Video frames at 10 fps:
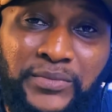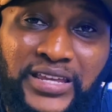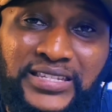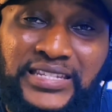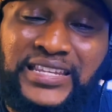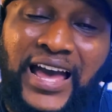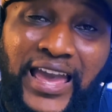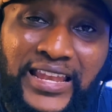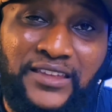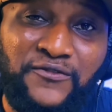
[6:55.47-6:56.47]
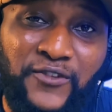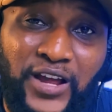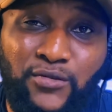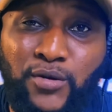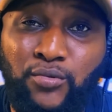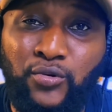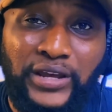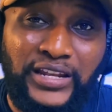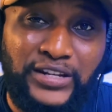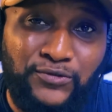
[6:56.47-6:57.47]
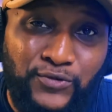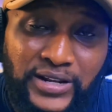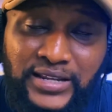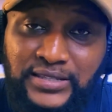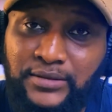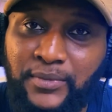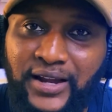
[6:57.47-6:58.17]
makes it highly valuable in the real estate